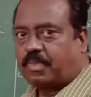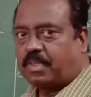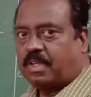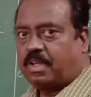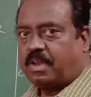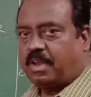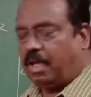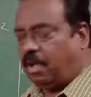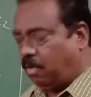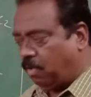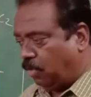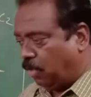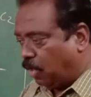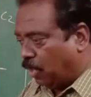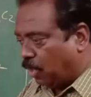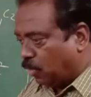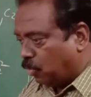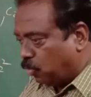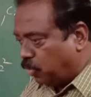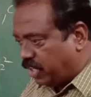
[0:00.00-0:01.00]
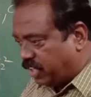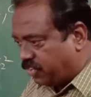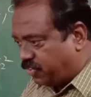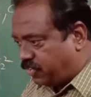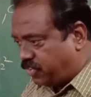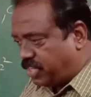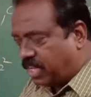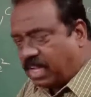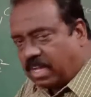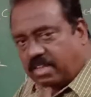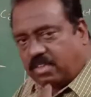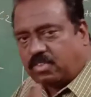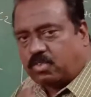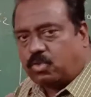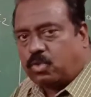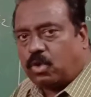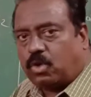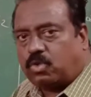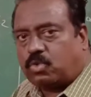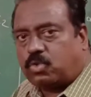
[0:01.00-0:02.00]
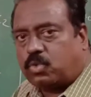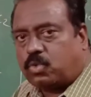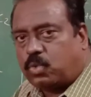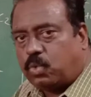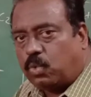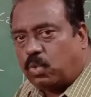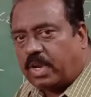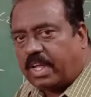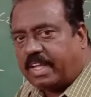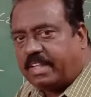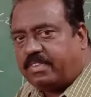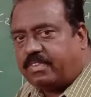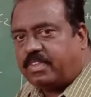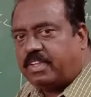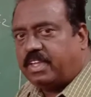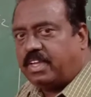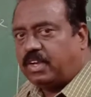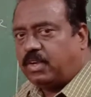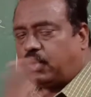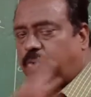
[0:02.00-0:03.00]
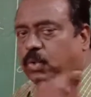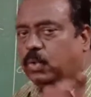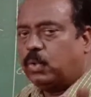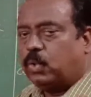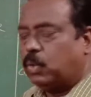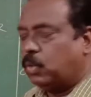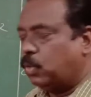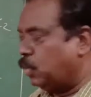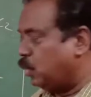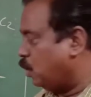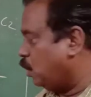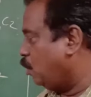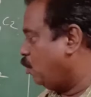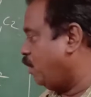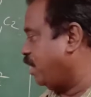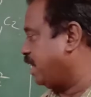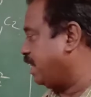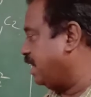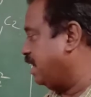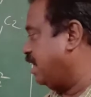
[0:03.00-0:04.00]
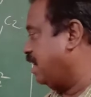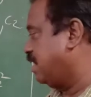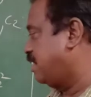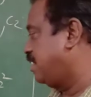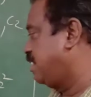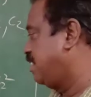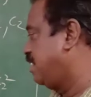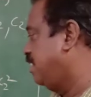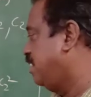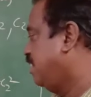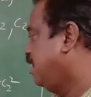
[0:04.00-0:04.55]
Now we change those two lines into vectors.